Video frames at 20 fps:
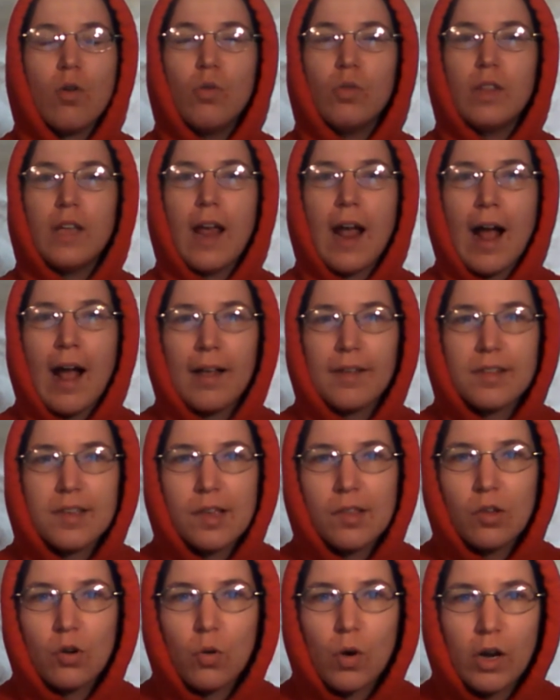only
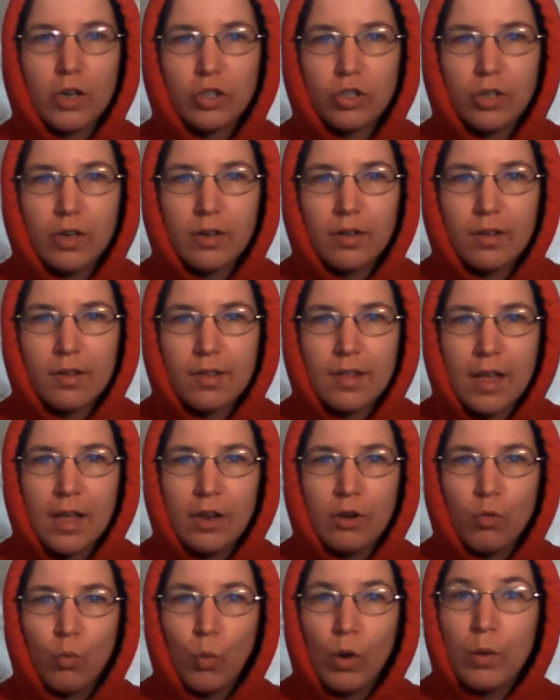asking the questions
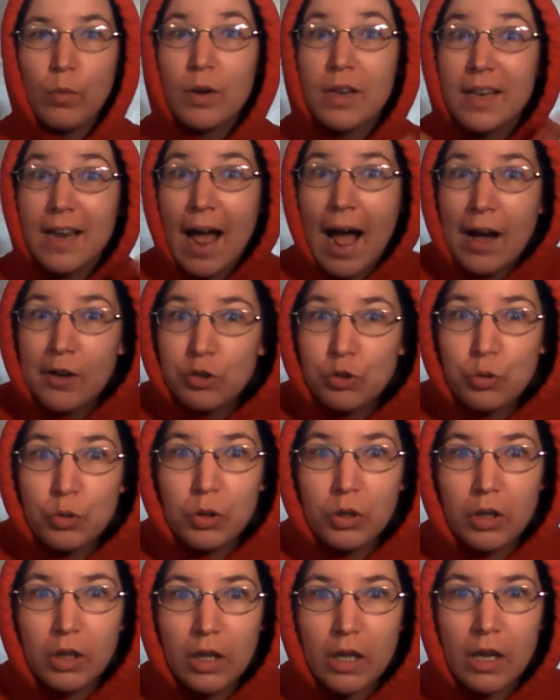that we would
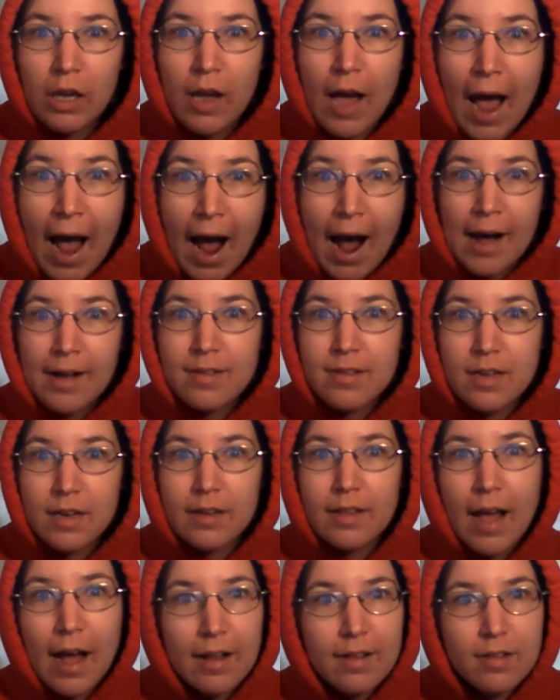naturally ask
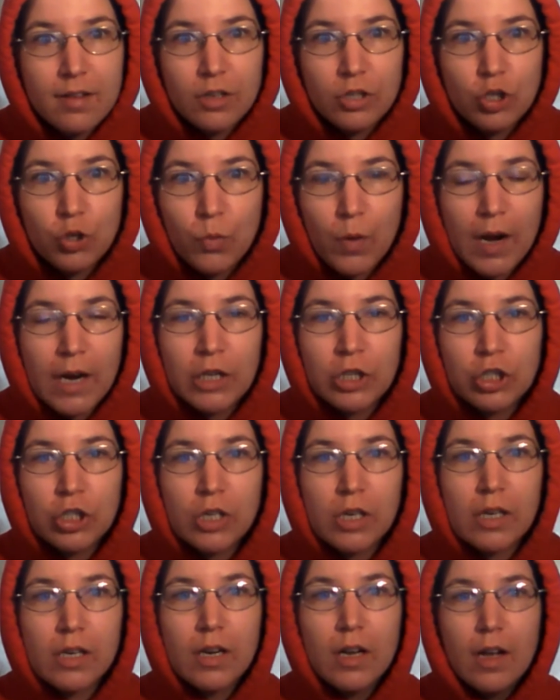in that
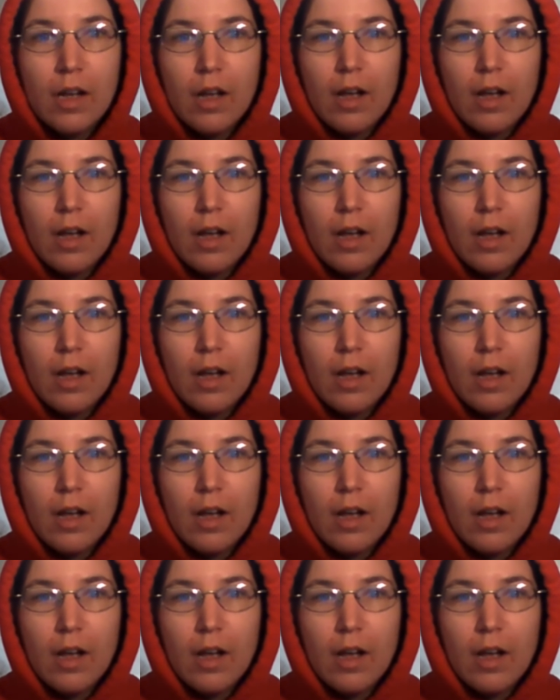situation.